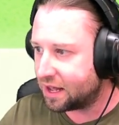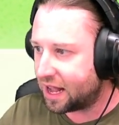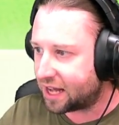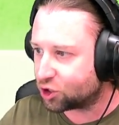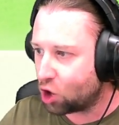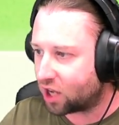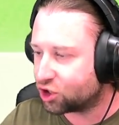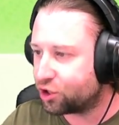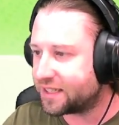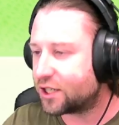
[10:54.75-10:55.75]
is not
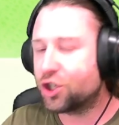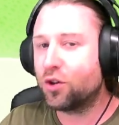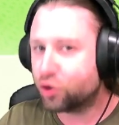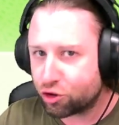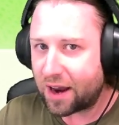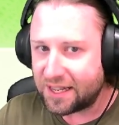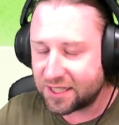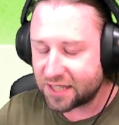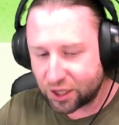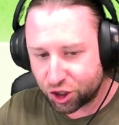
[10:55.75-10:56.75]
a traditional train
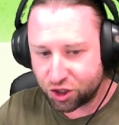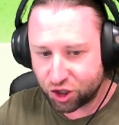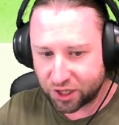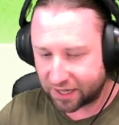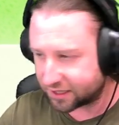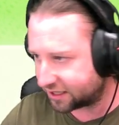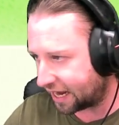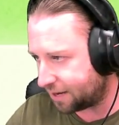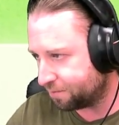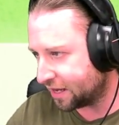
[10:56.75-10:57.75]
station, shall I
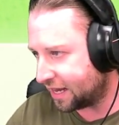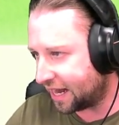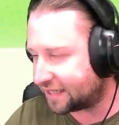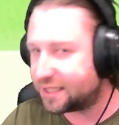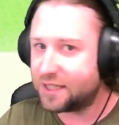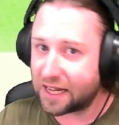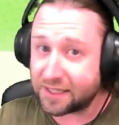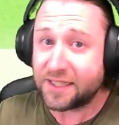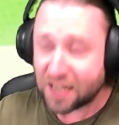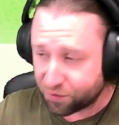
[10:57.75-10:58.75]
say.
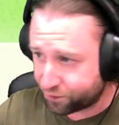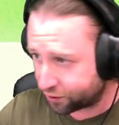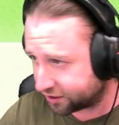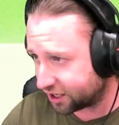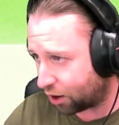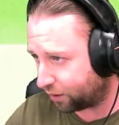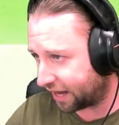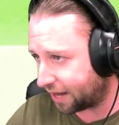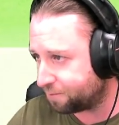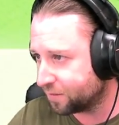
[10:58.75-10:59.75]
It's different,
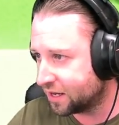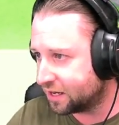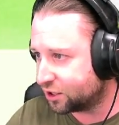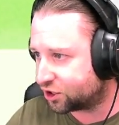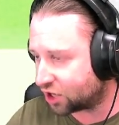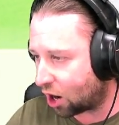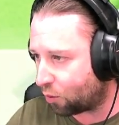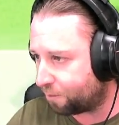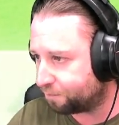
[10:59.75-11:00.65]
okay? So